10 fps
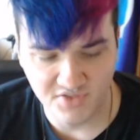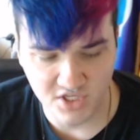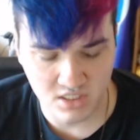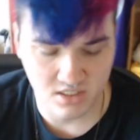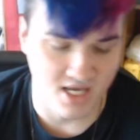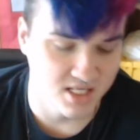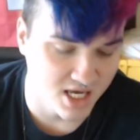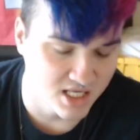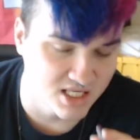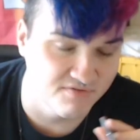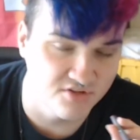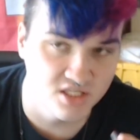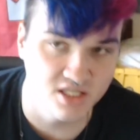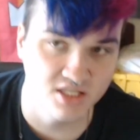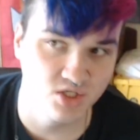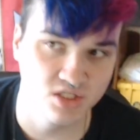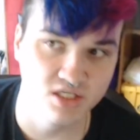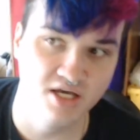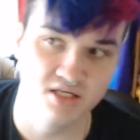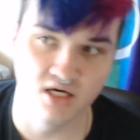scent, I definitely like the
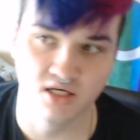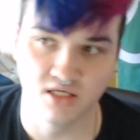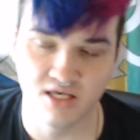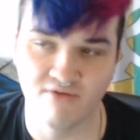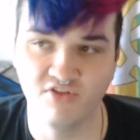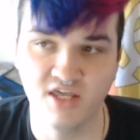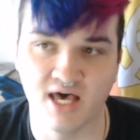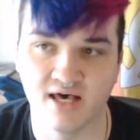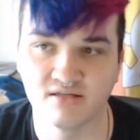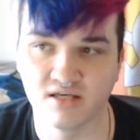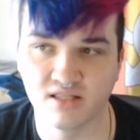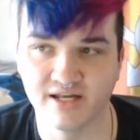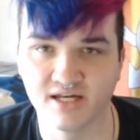scent, and it definitely has that